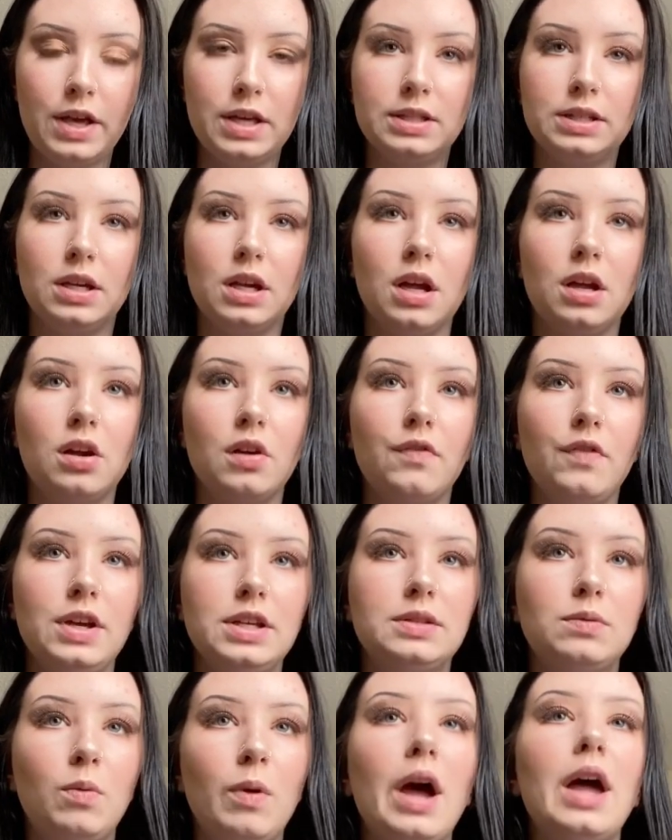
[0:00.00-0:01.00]
and get your
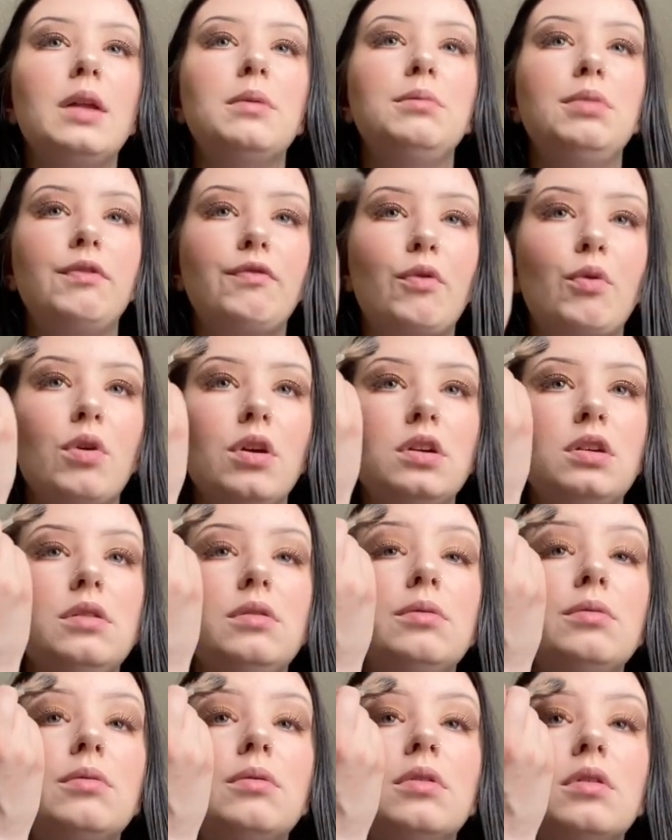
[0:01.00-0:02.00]
face wet before
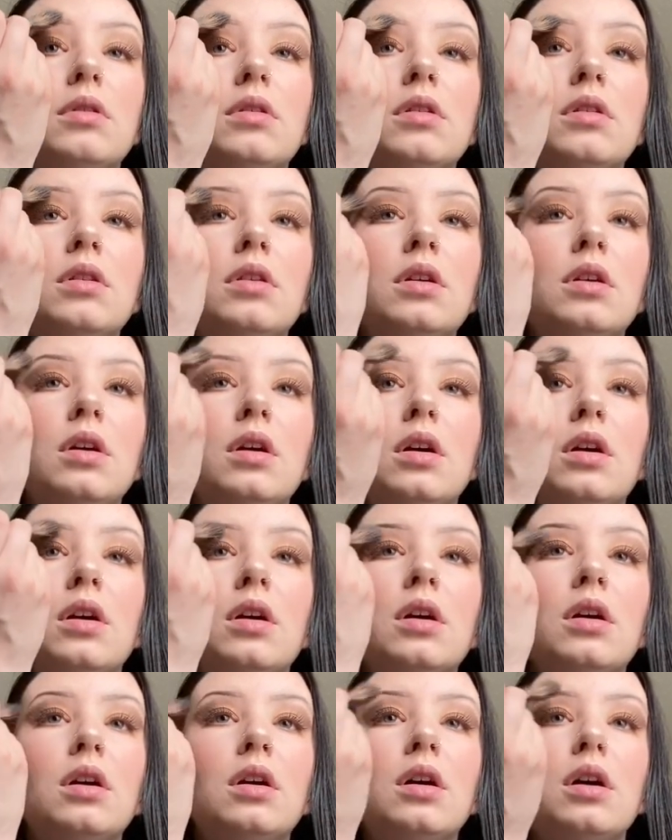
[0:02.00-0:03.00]
you
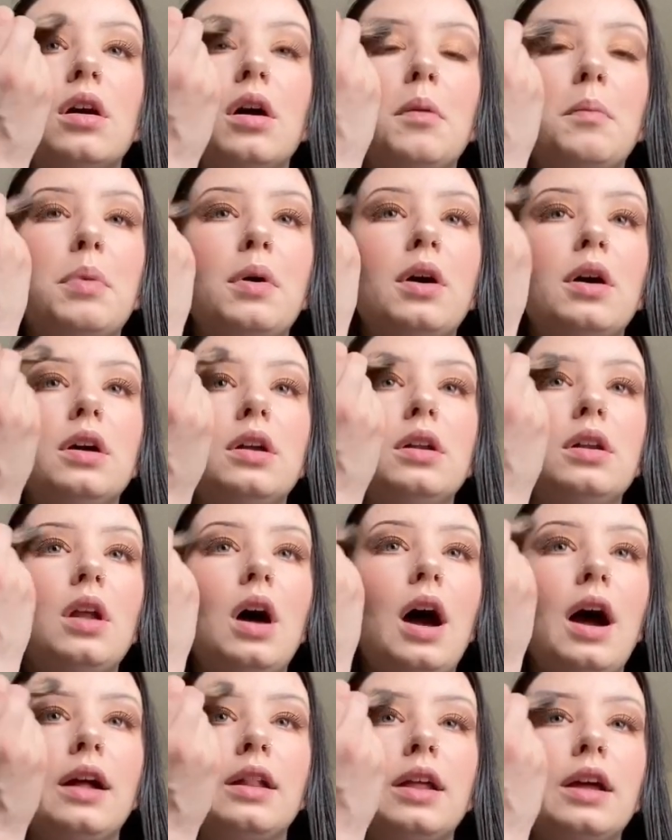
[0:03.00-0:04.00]
put
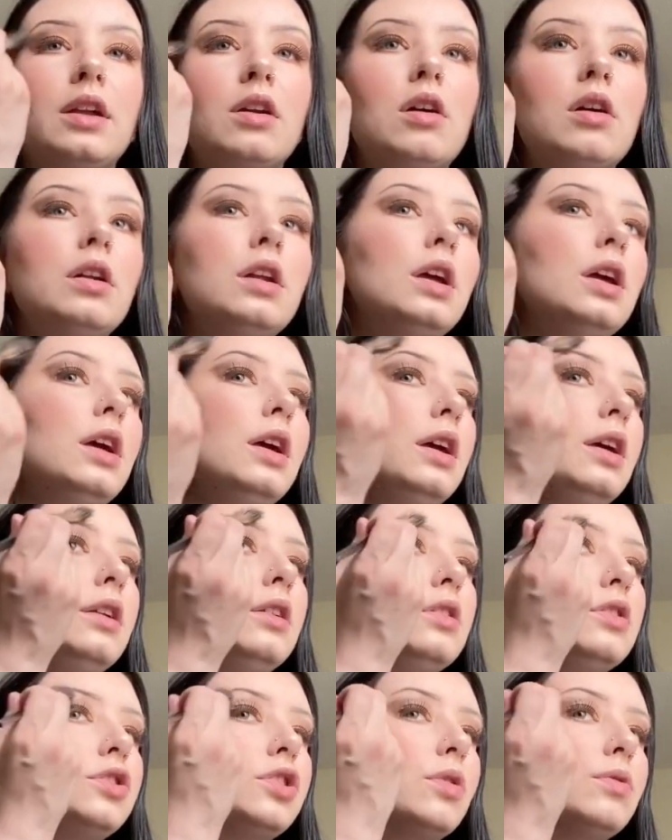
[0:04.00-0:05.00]
highlight on, it
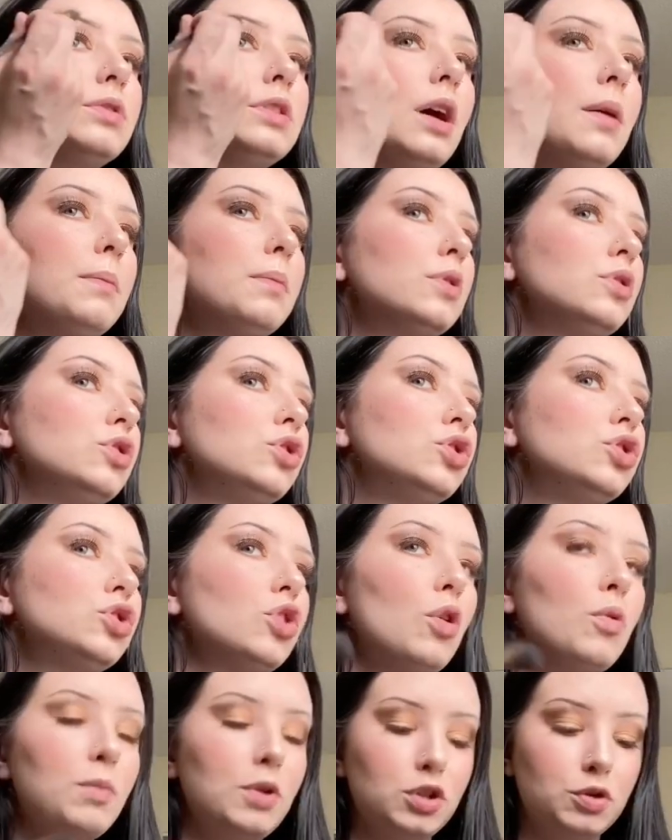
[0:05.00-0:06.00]
shows up
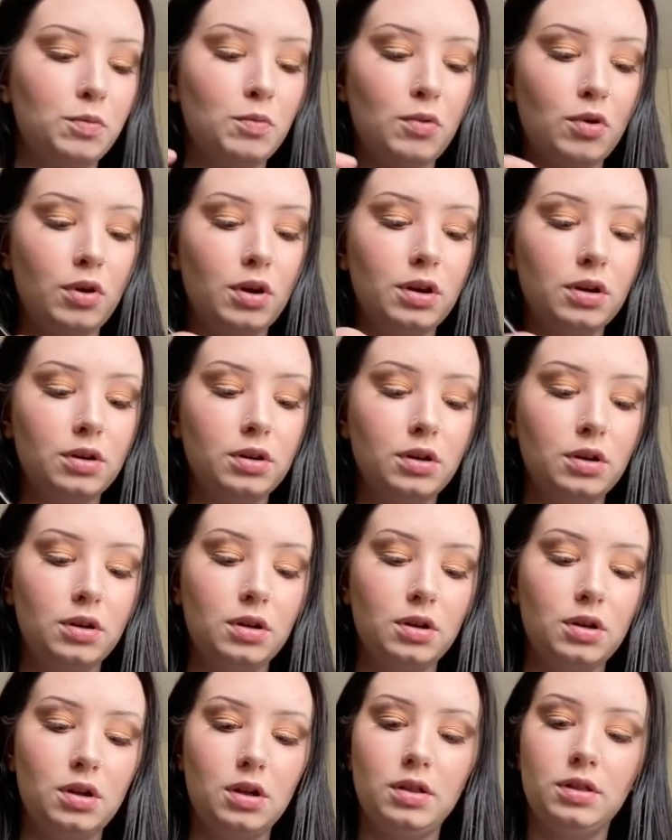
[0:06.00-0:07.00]
so much more
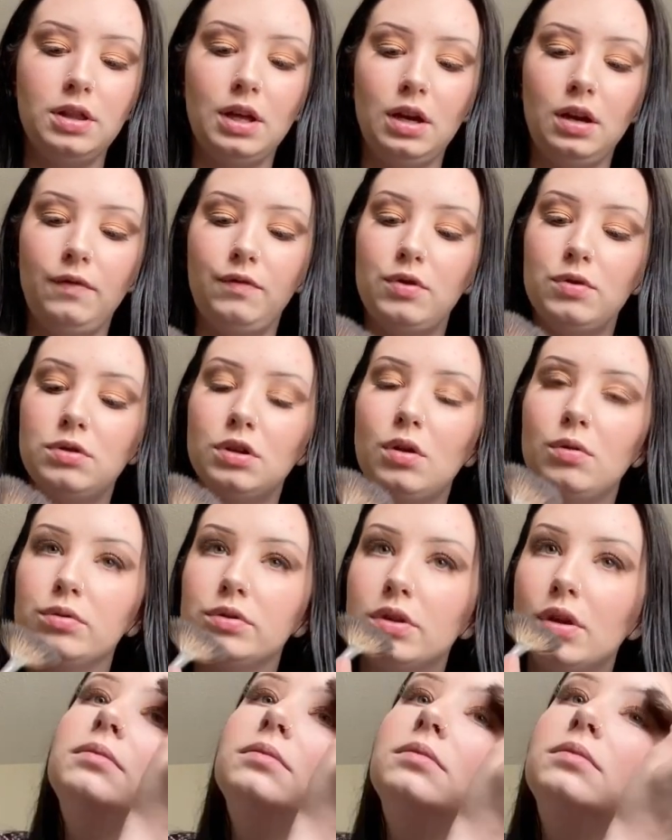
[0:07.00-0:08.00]
than if you don't.
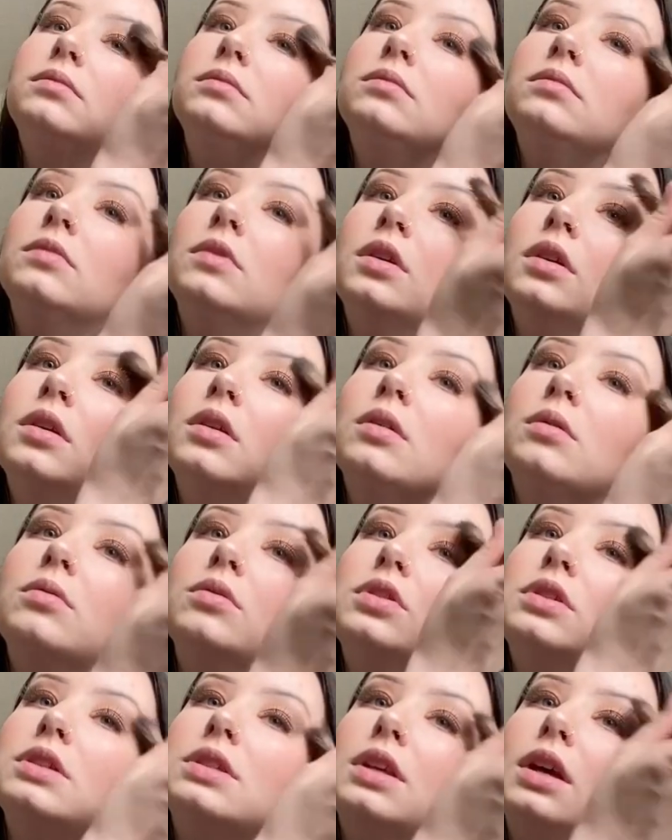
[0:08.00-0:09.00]

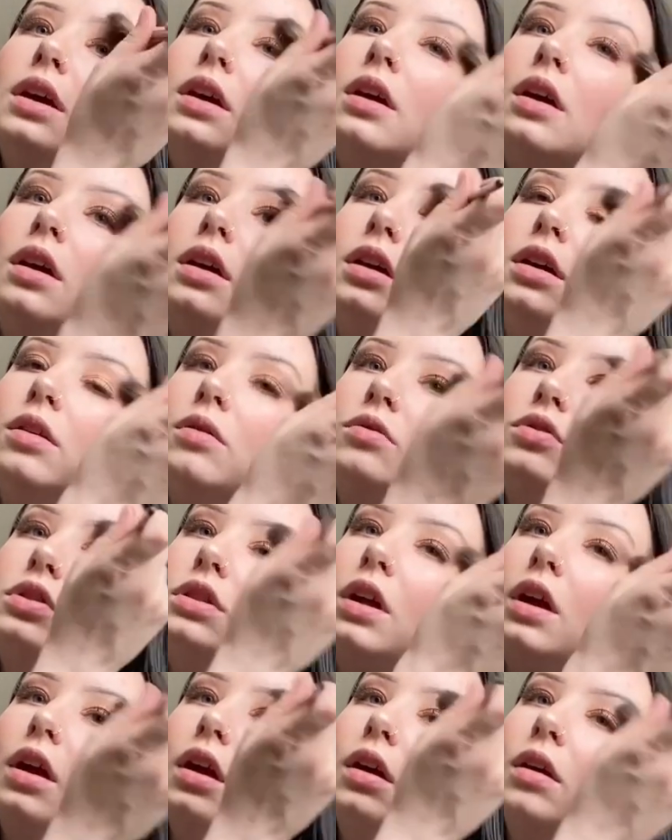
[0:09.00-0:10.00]
Just like a huge thing.